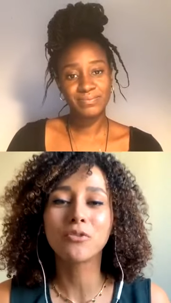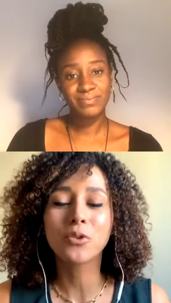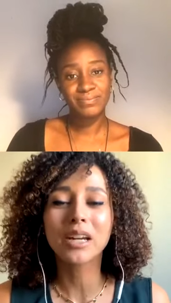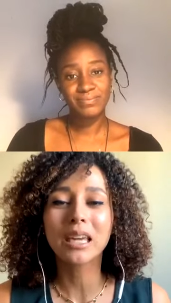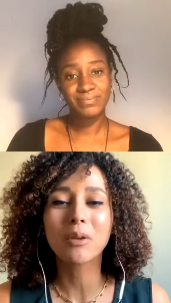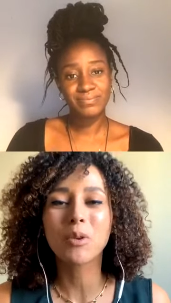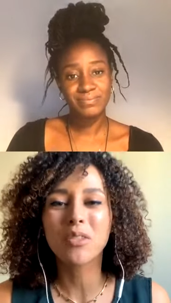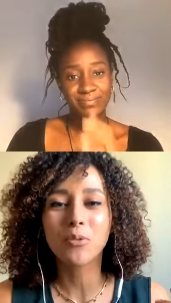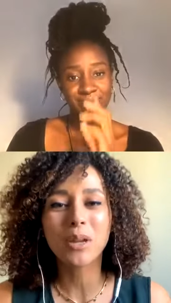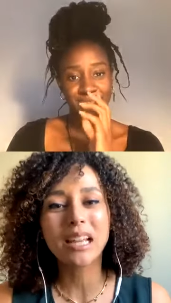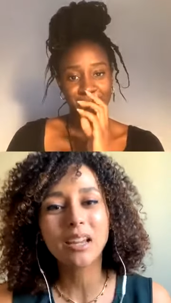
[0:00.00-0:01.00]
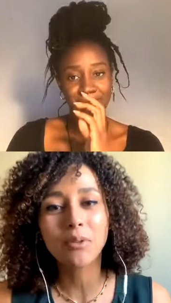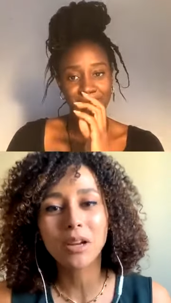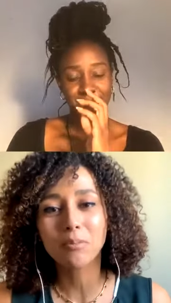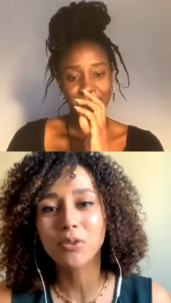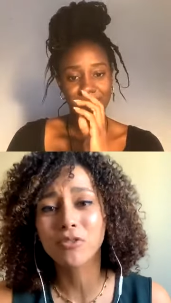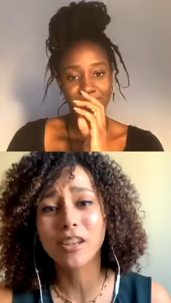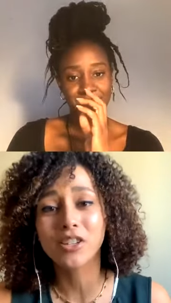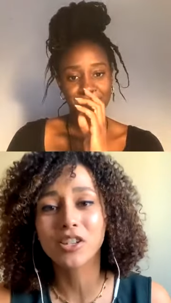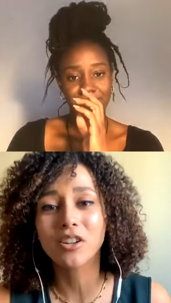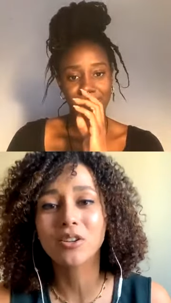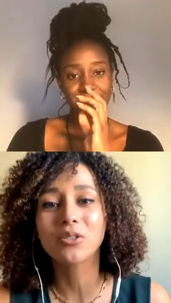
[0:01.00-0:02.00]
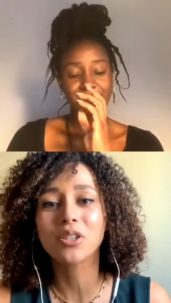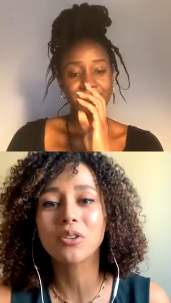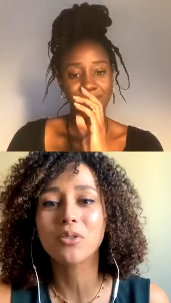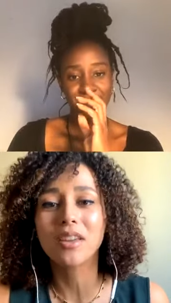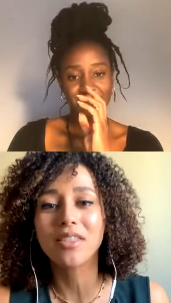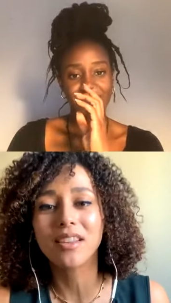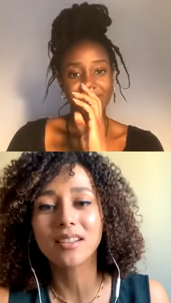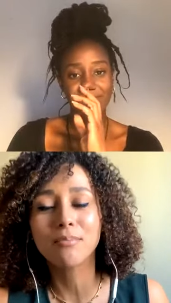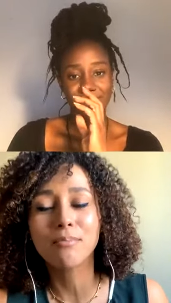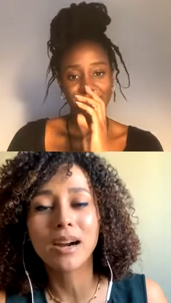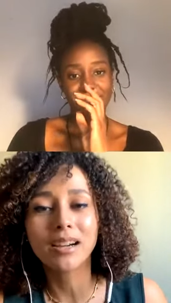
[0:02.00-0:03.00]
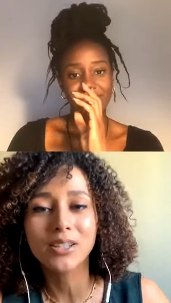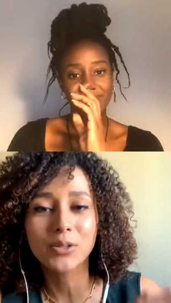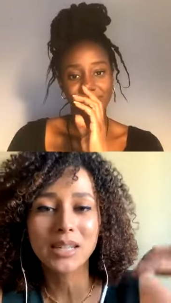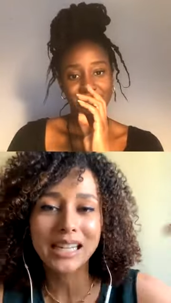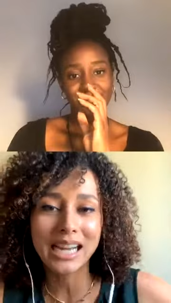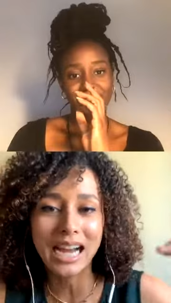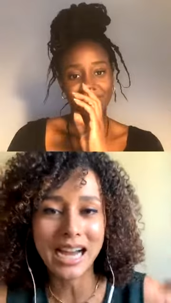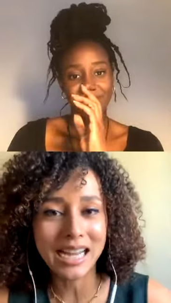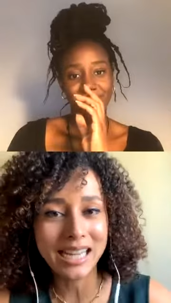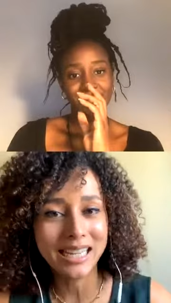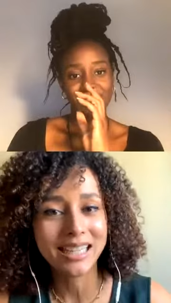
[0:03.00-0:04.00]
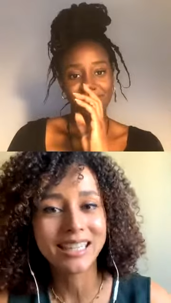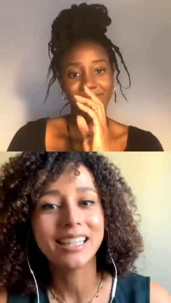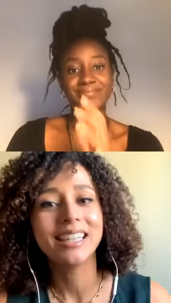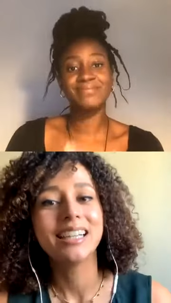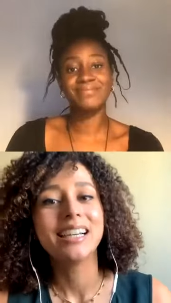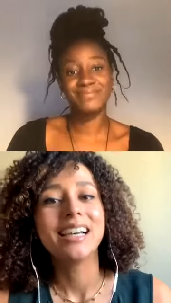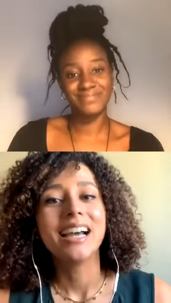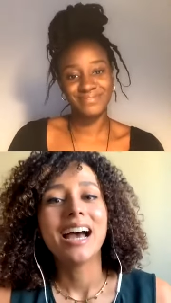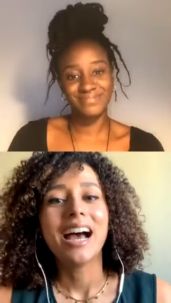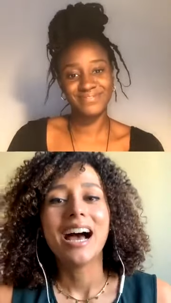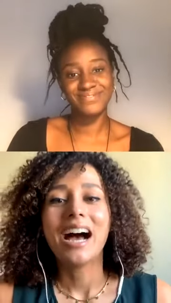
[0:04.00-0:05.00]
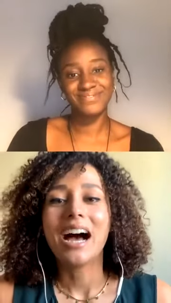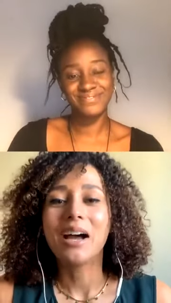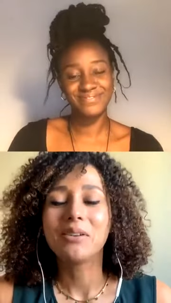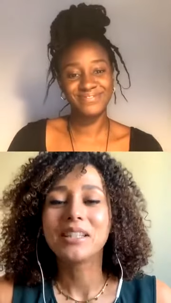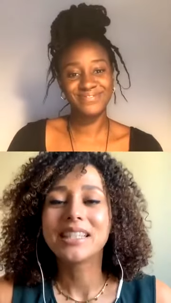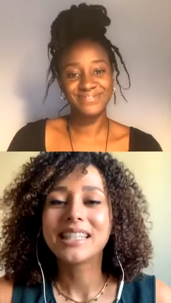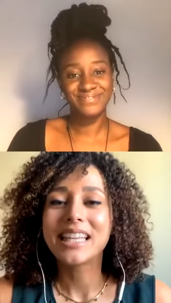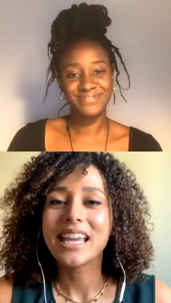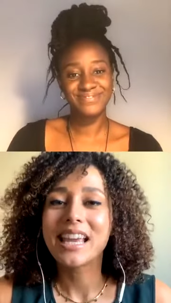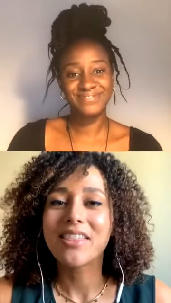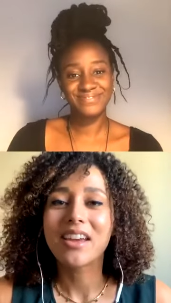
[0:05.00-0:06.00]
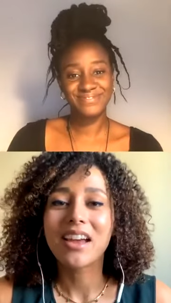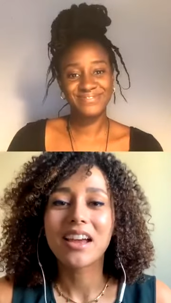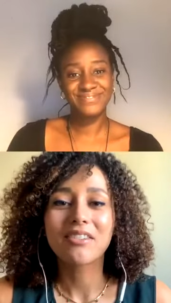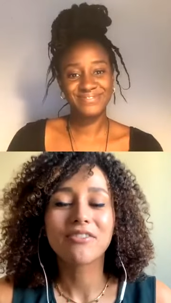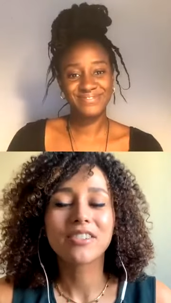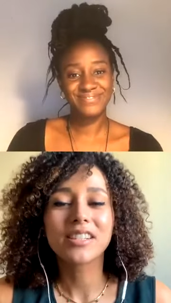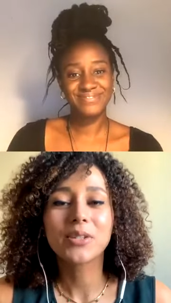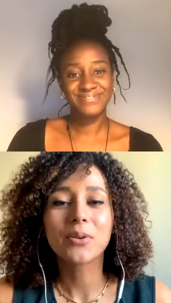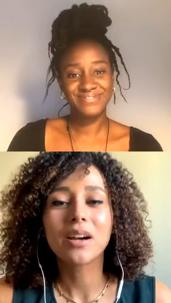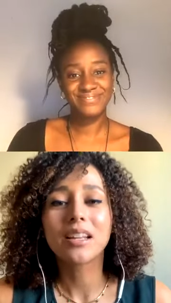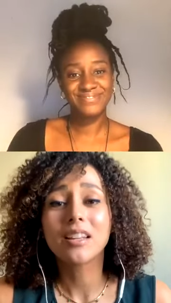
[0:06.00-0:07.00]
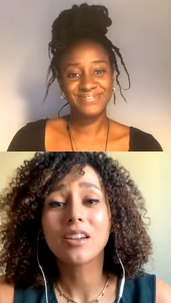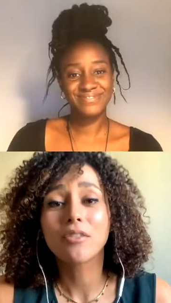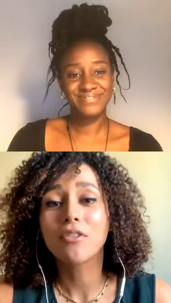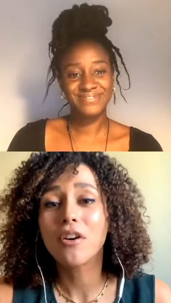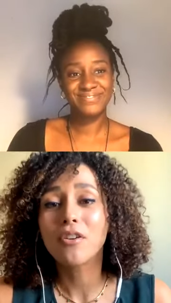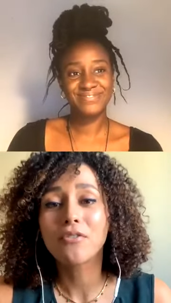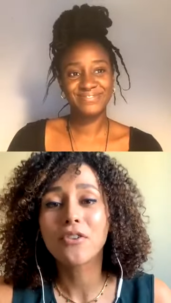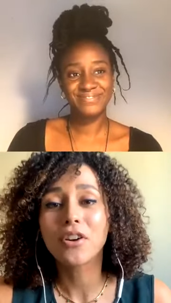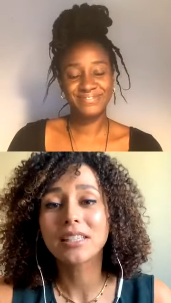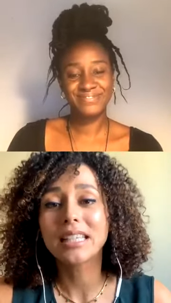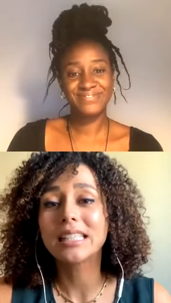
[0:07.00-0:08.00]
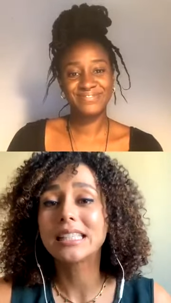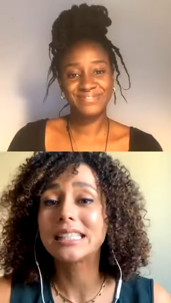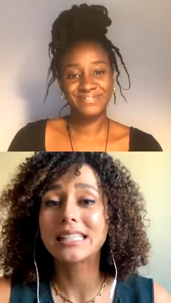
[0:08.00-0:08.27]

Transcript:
Speaker 1: working with really great professionals, so I think the bar is really high. Mm-hmm, mm-hmm. I would say that first quality of all, of course, it's